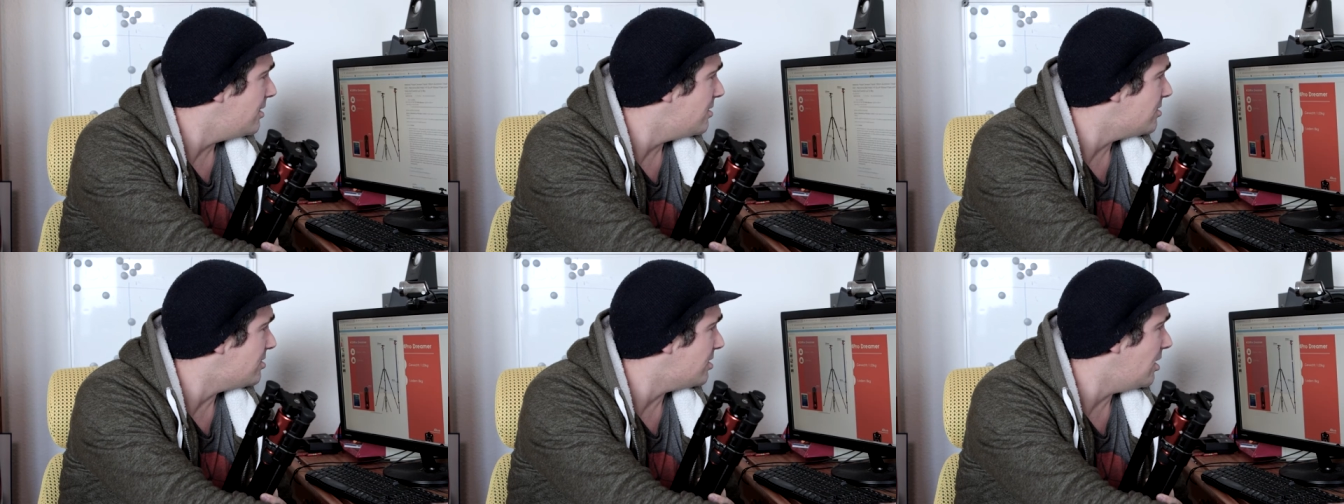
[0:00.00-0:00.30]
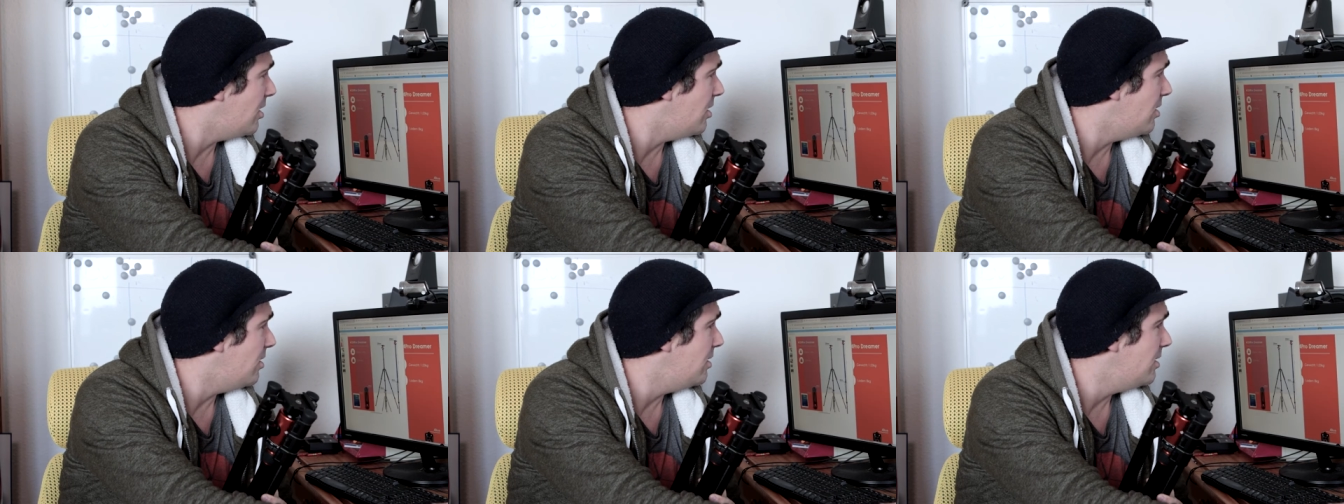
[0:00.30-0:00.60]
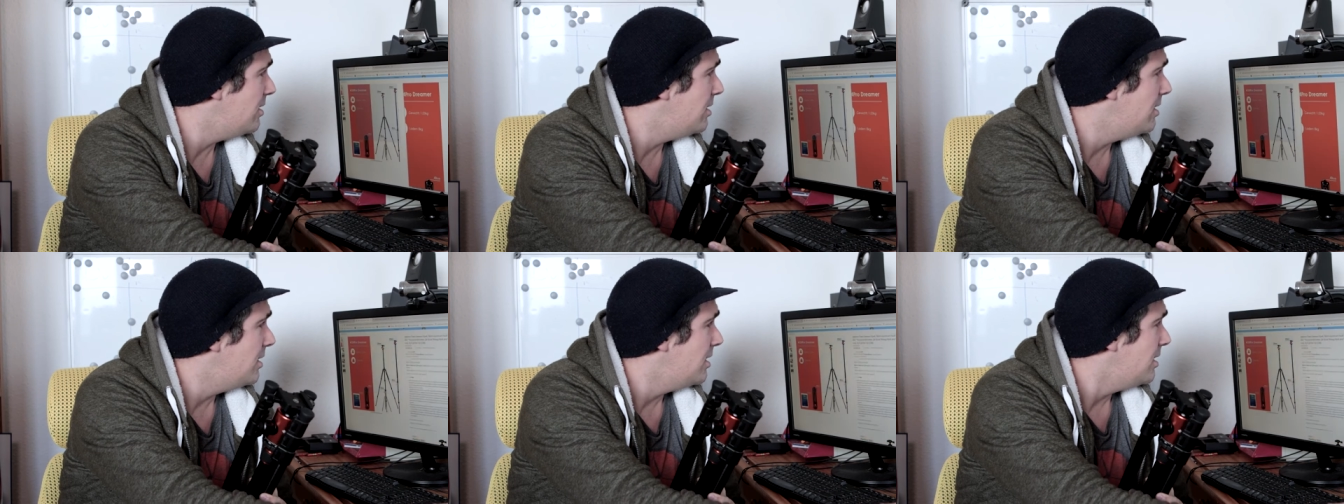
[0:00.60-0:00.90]
So
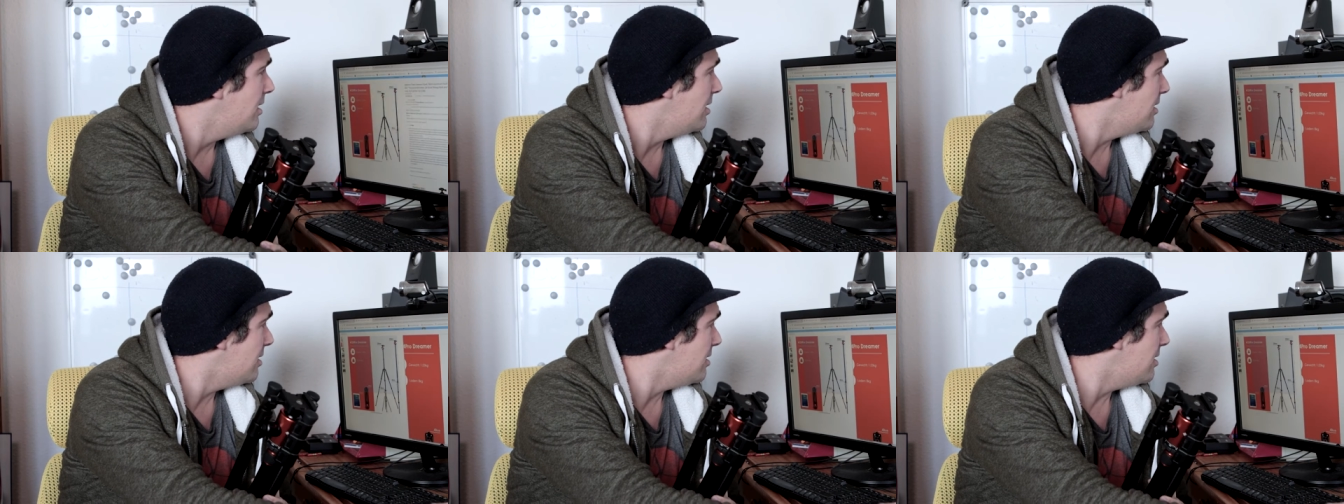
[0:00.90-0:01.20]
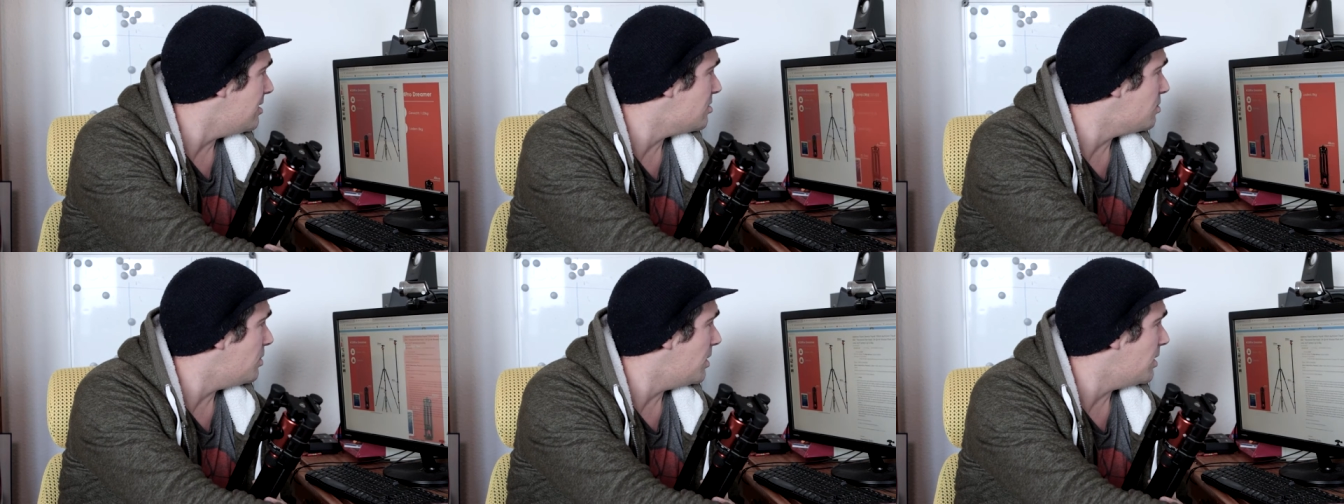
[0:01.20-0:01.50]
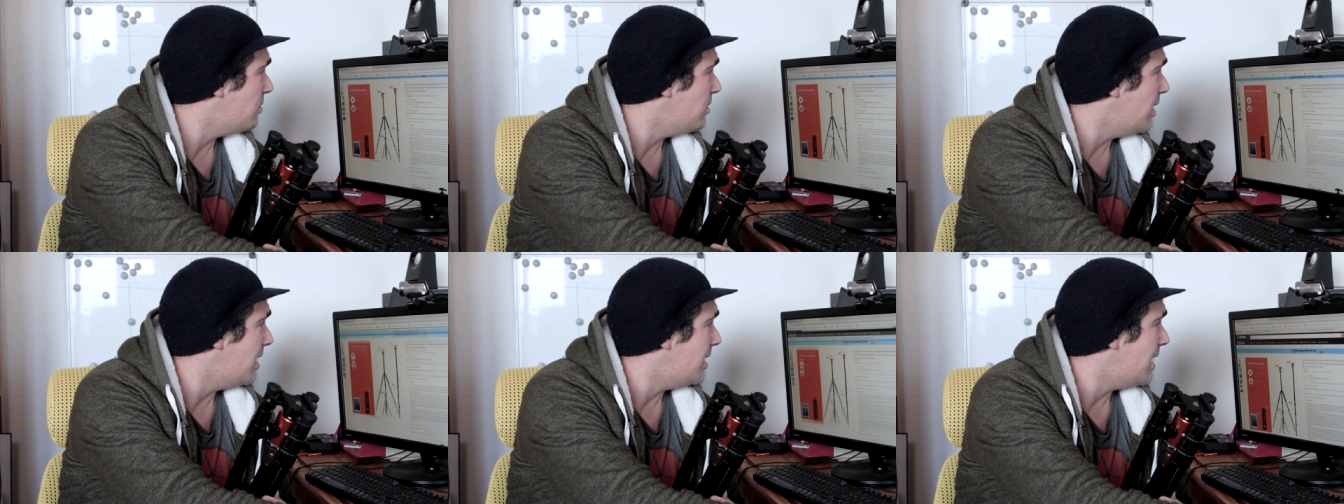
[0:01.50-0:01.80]
this
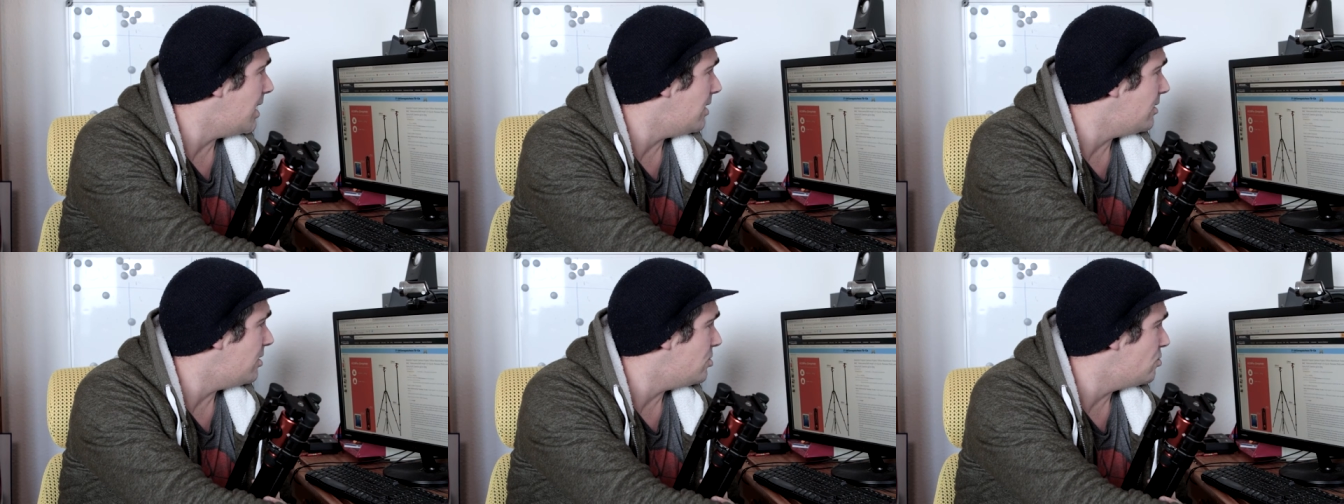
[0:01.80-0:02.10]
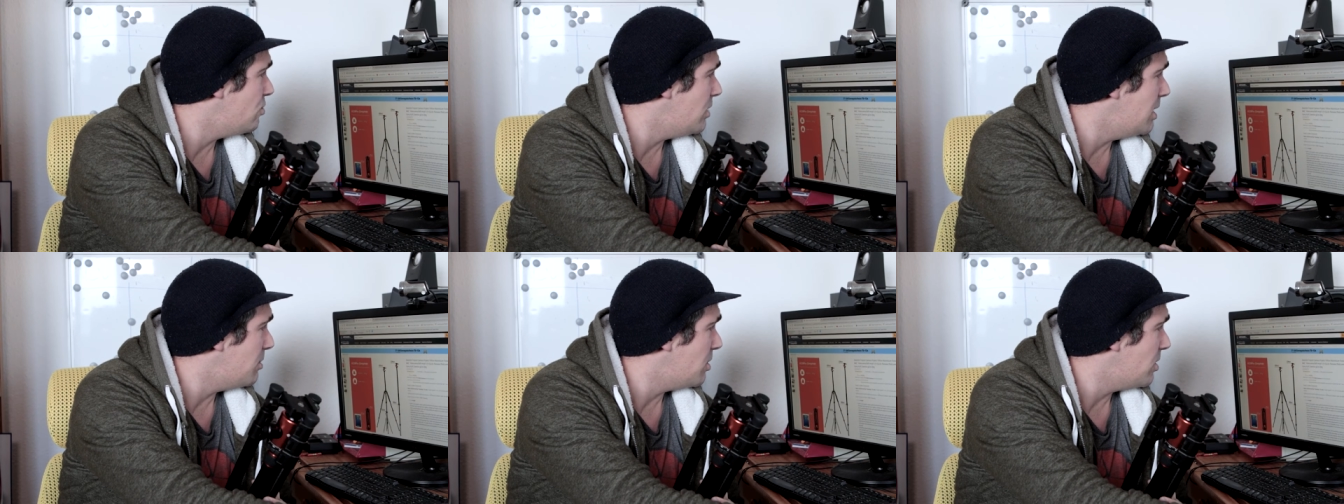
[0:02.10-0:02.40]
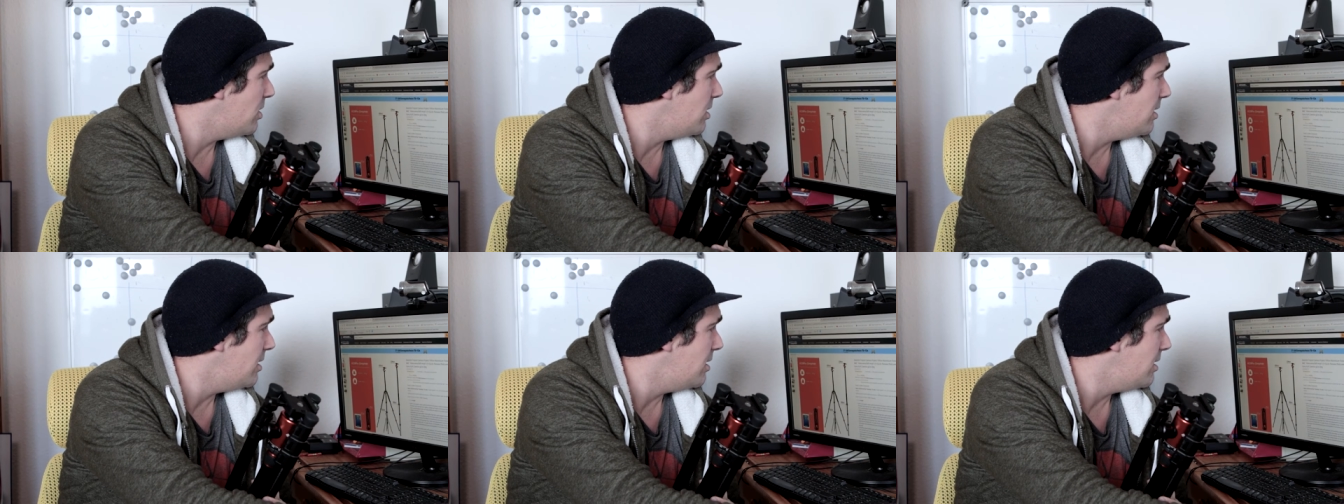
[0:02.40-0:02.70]
one right now, the
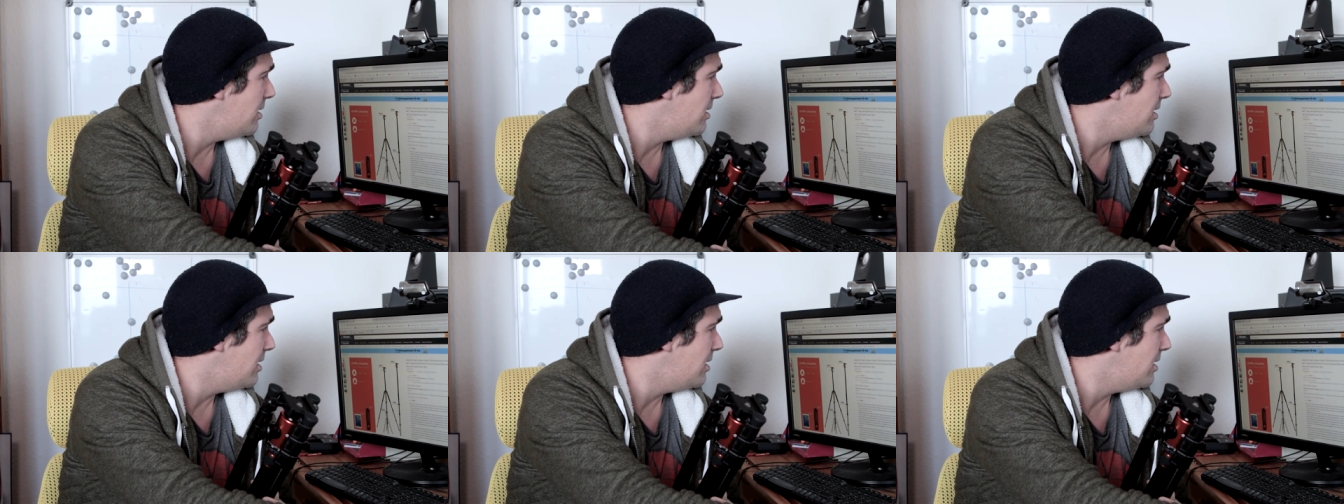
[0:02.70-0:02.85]
Dreamer,